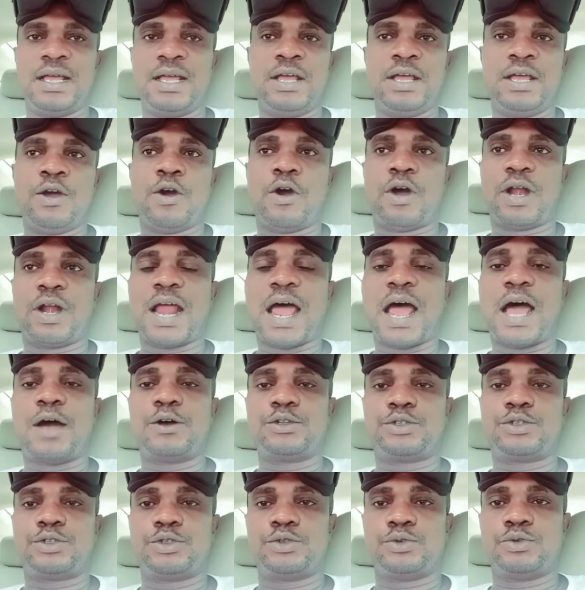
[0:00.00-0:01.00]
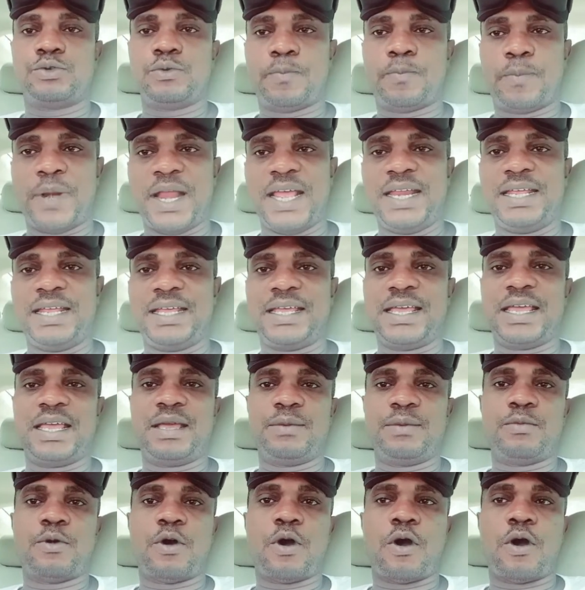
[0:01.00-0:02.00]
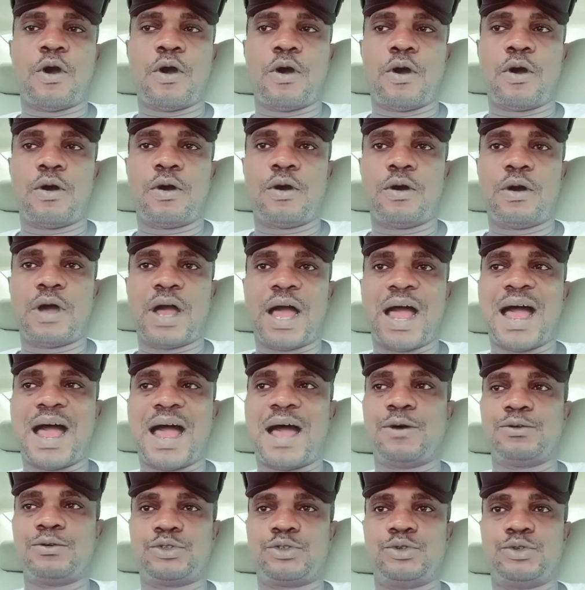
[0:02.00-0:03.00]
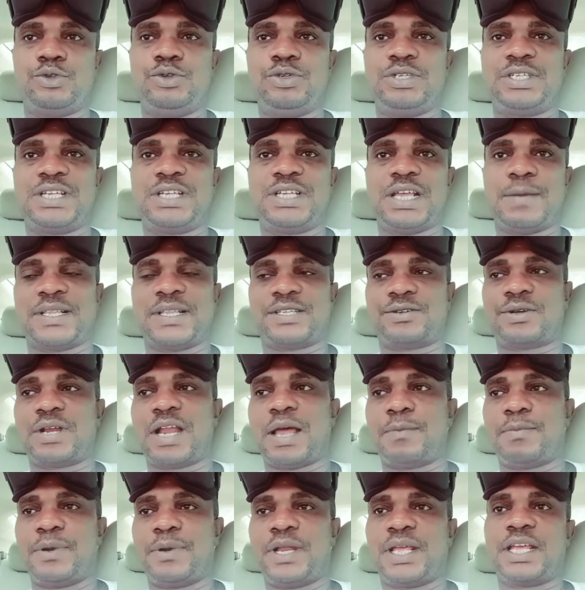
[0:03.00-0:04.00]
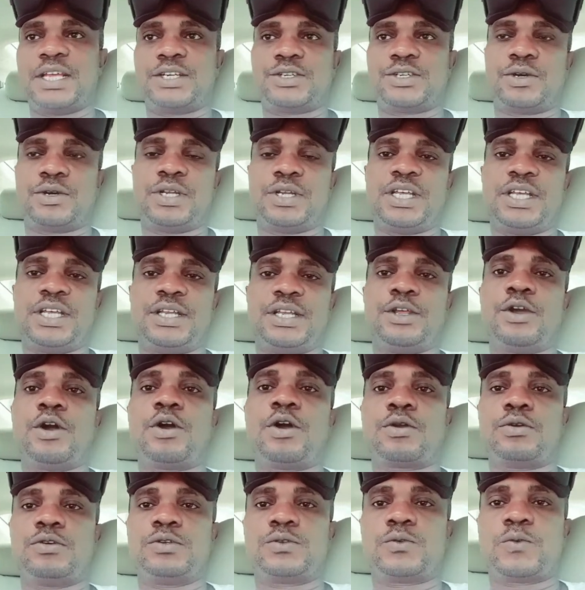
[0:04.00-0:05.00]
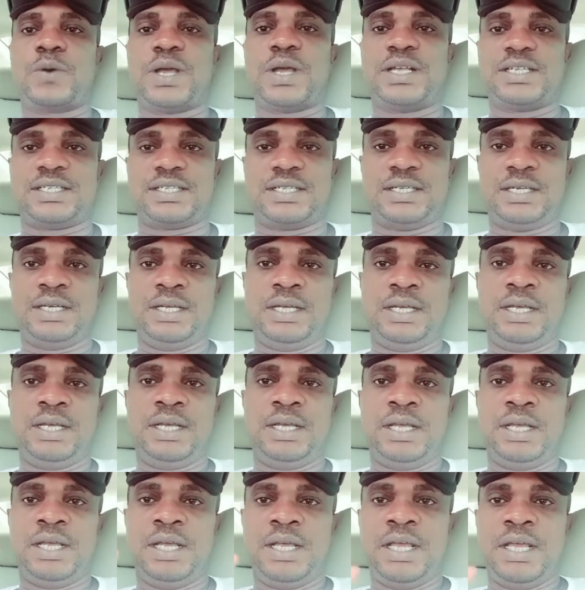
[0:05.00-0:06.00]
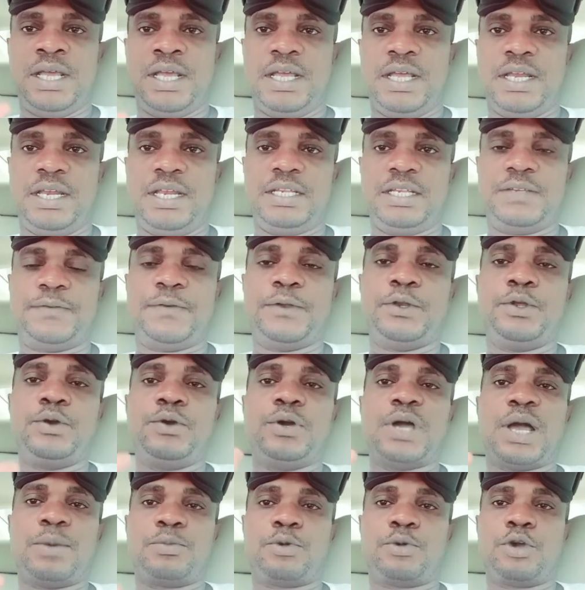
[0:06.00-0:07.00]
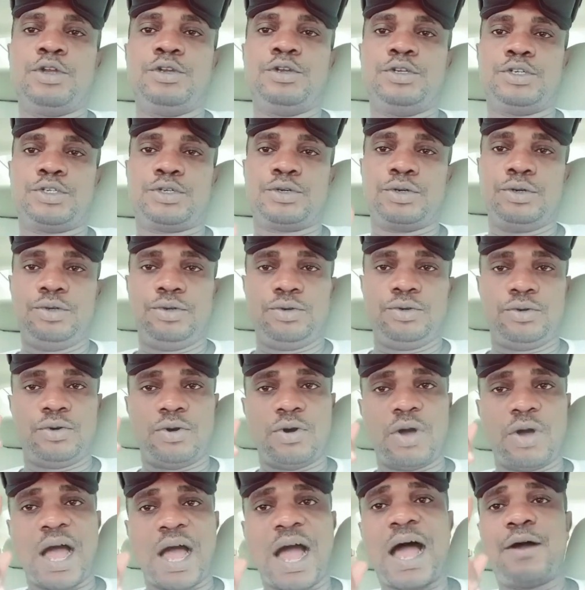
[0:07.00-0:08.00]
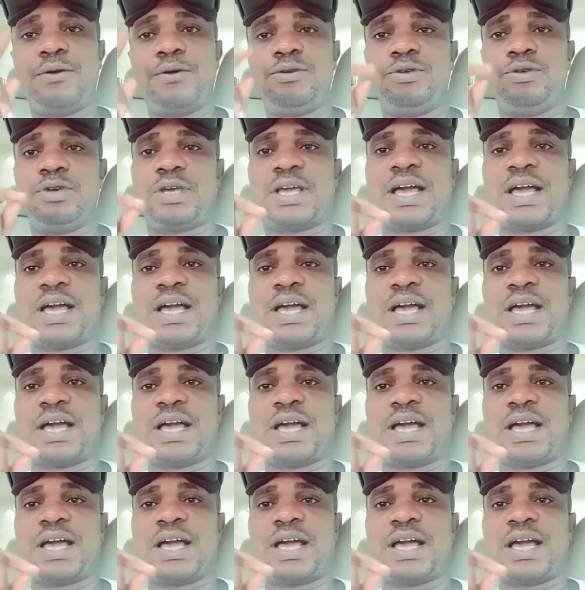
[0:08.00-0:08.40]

on how to play the game or how to use a particular application in the Oculus Quest. In this video, I'm going to show you how you can